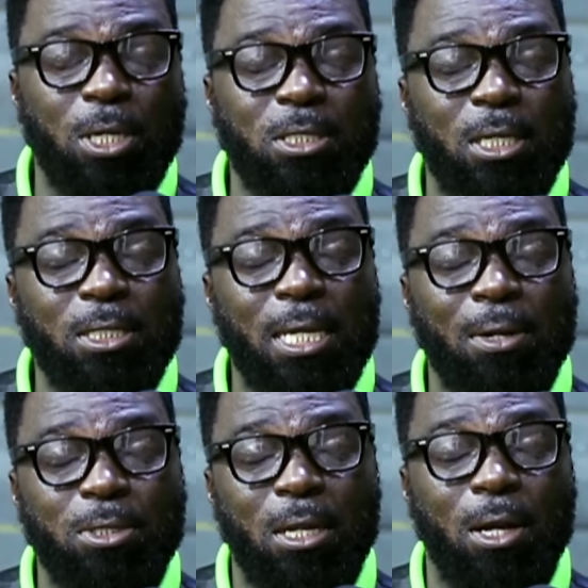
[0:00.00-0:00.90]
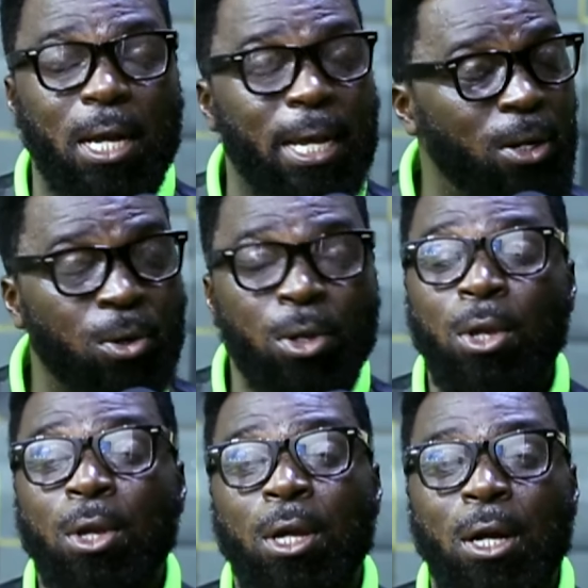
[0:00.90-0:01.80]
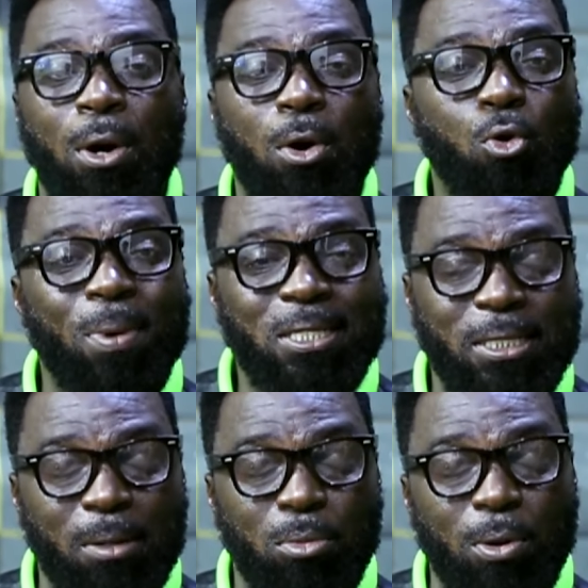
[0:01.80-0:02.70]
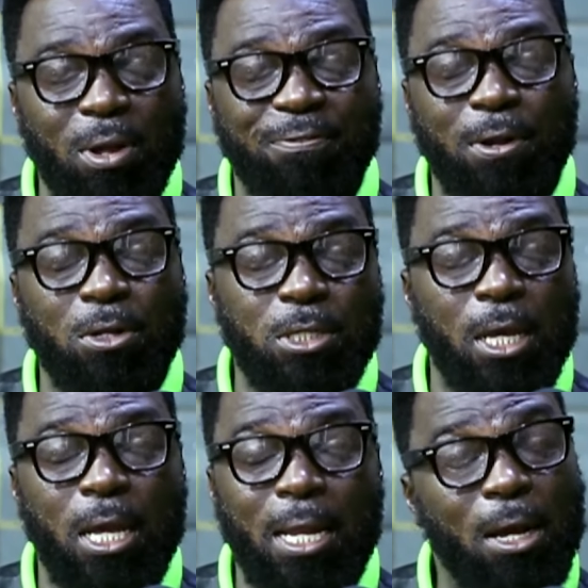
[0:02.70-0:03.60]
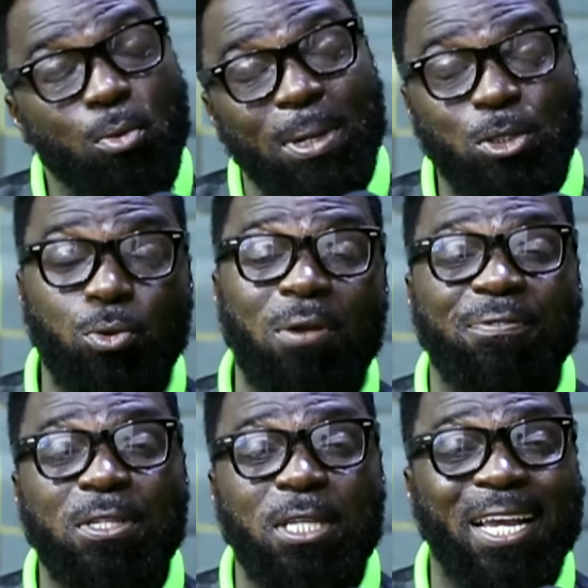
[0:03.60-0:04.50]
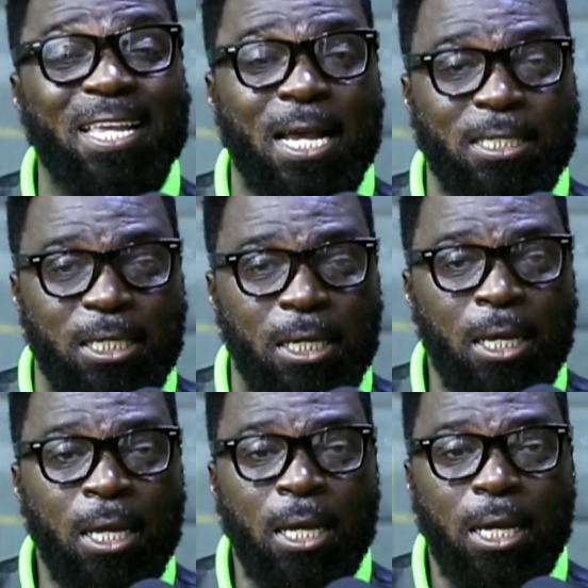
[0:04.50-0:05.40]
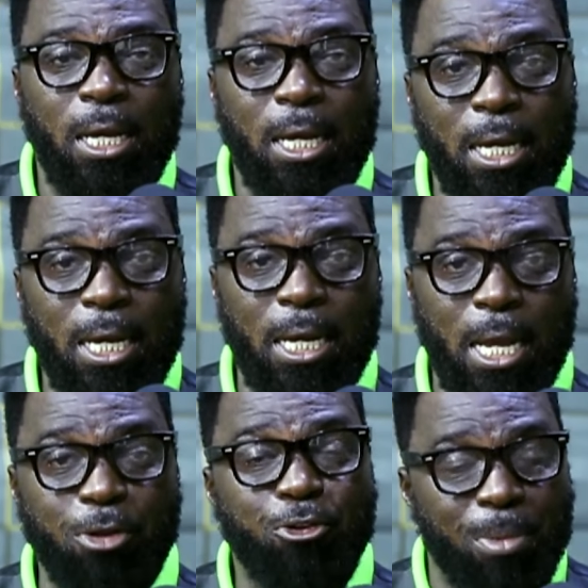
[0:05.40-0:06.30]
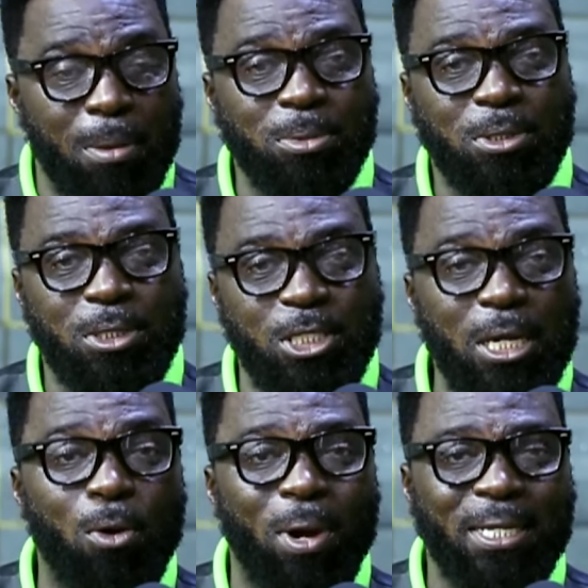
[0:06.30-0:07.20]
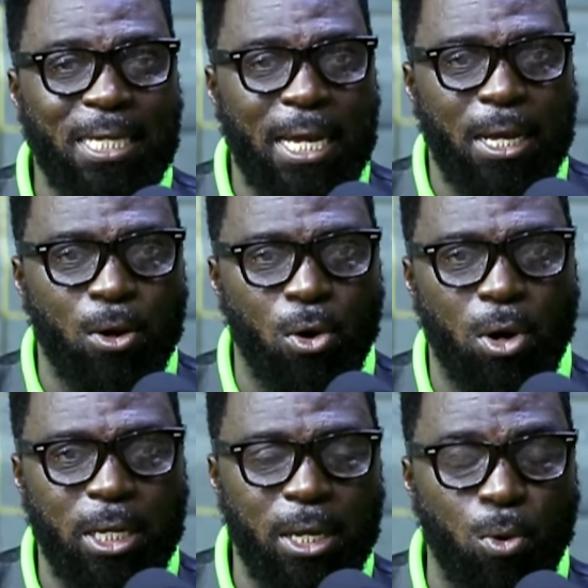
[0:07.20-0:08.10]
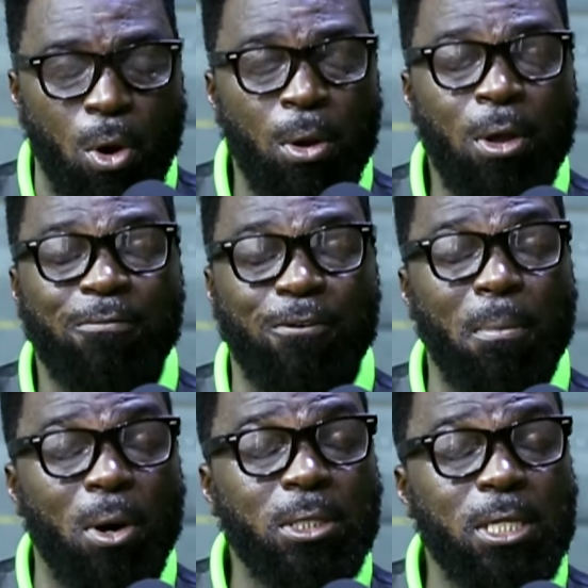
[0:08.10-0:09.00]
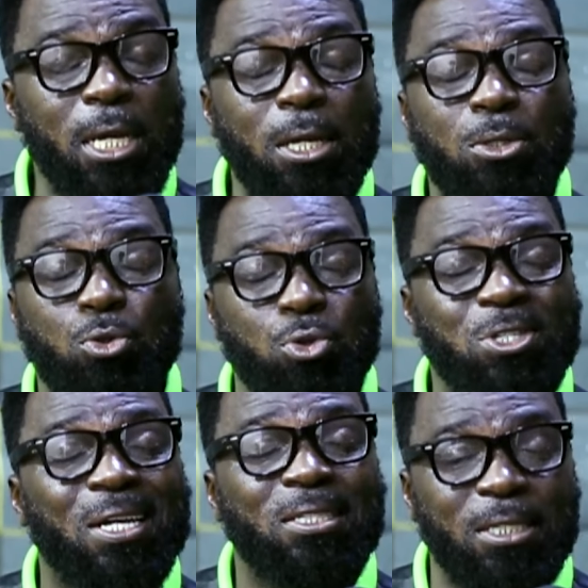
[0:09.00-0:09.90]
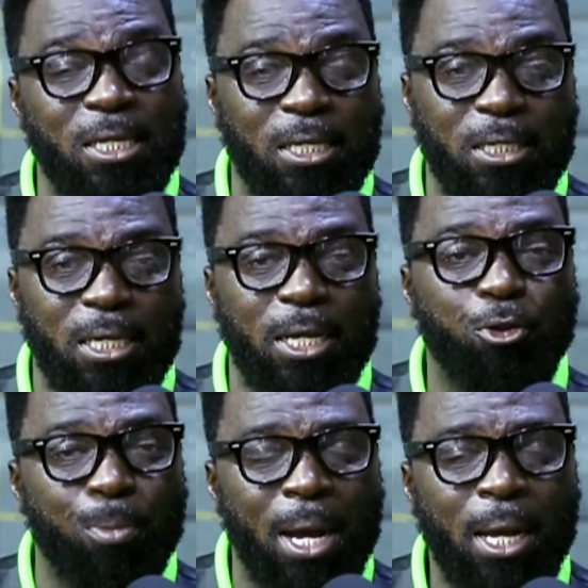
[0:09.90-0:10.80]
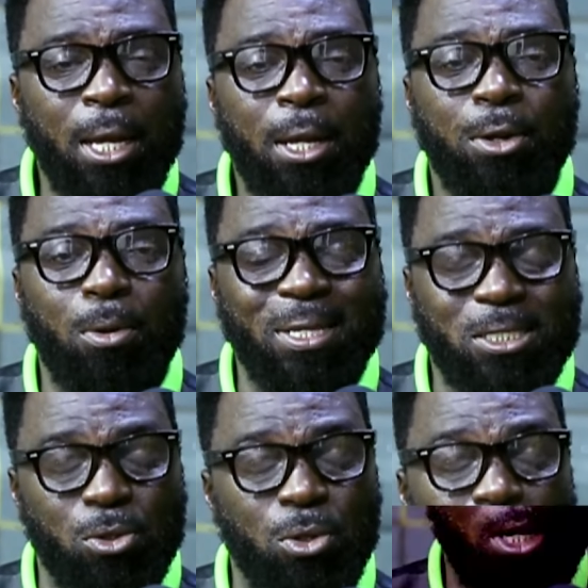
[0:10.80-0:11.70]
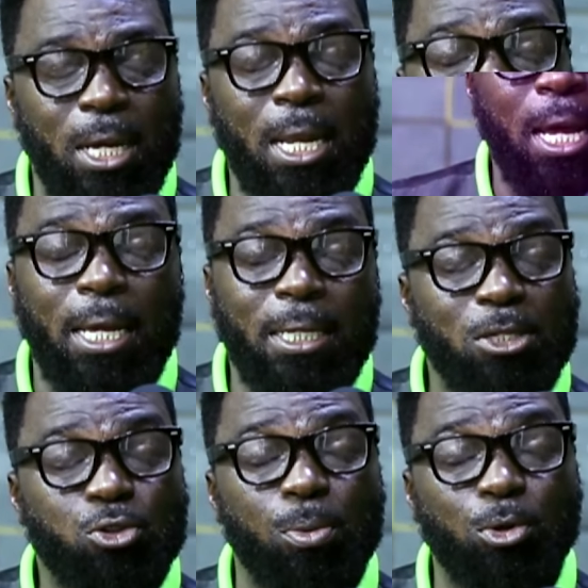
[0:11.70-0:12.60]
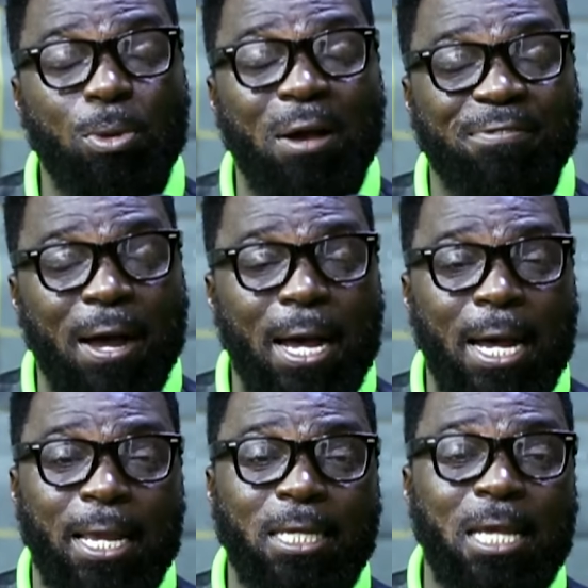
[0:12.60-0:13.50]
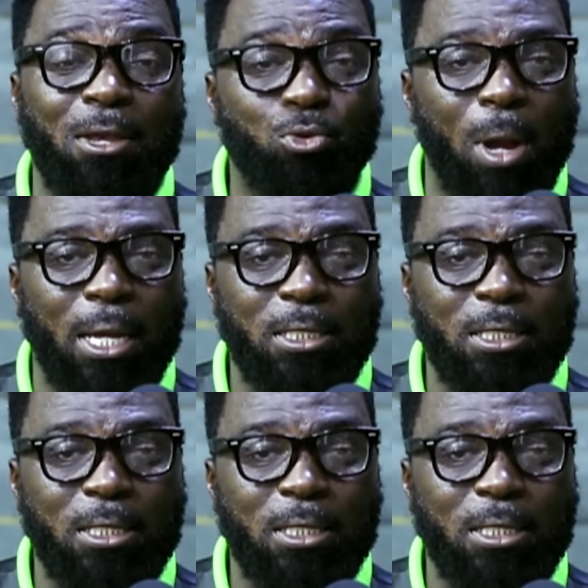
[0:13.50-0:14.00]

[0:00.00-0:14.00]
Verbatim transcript: Centre and so kind oh Kumasi Bruno friend say and Kumasi Kure friend say Kenyasi Ejumam Mticha Nkwanta ho and ewo from Monday to Saturday ye ejuma numbers no na e describe to me afa anyesa nso a